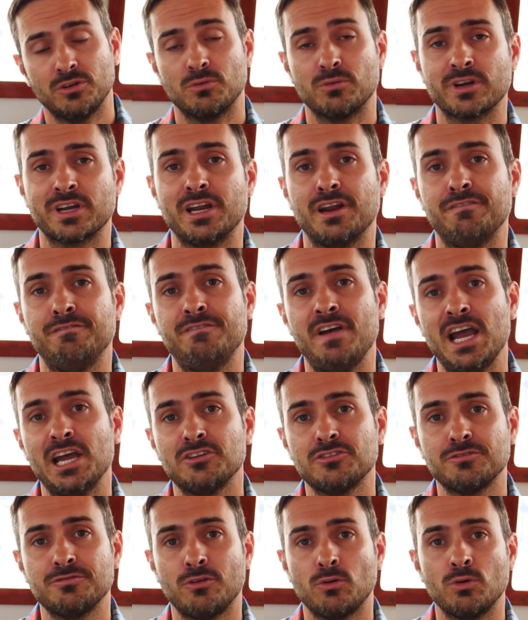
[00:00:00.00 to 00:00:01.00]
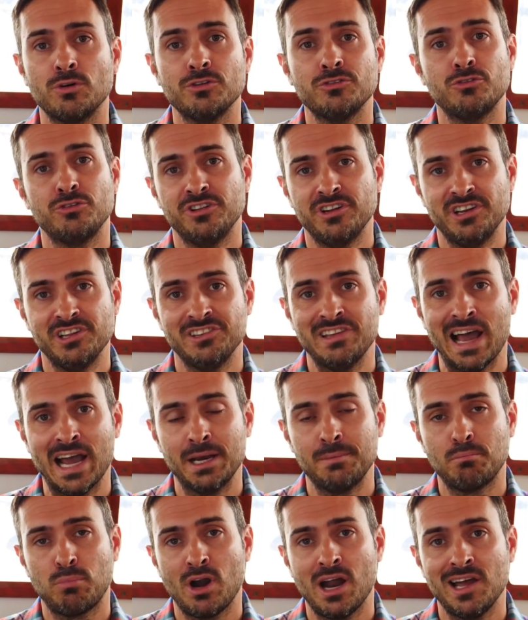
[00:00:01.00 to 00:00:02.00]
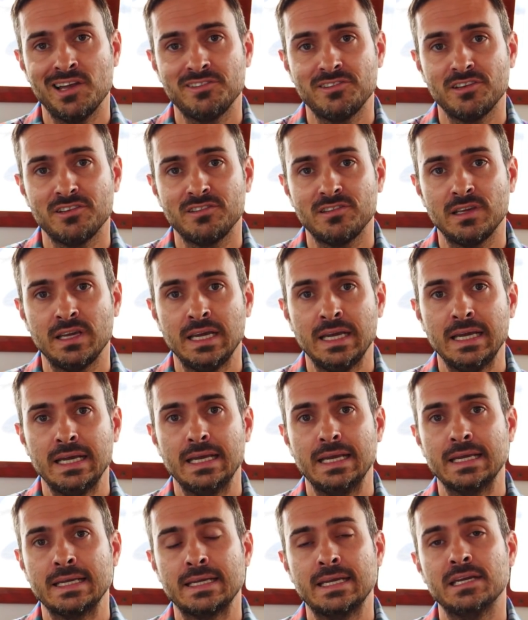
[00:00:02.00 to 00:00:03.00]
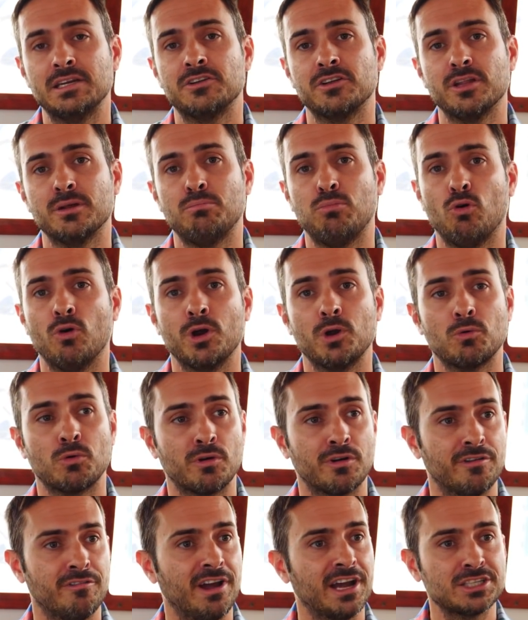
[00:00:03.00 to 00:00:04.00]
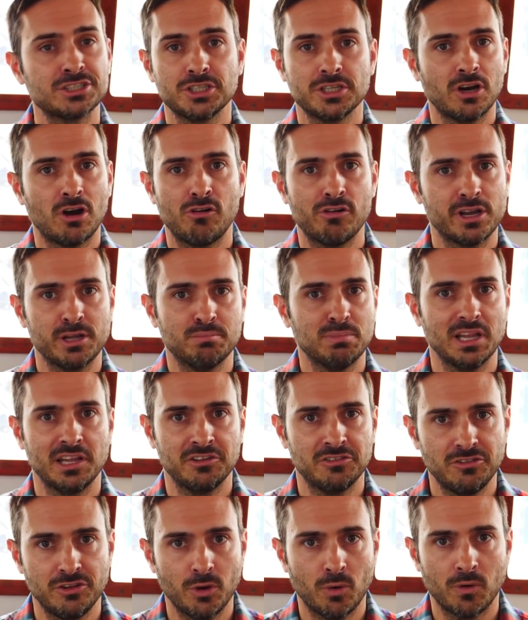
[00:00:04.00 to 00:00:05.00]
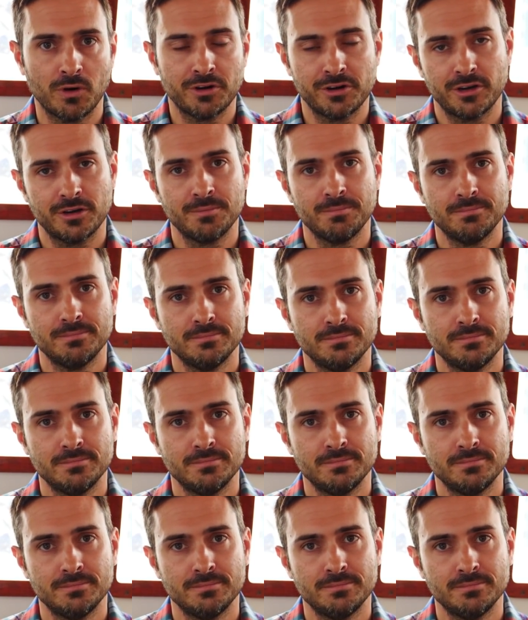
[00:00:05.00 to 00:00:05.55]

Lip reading: We're going to fast forward through the design process and get to the point where we've actually already placed the order.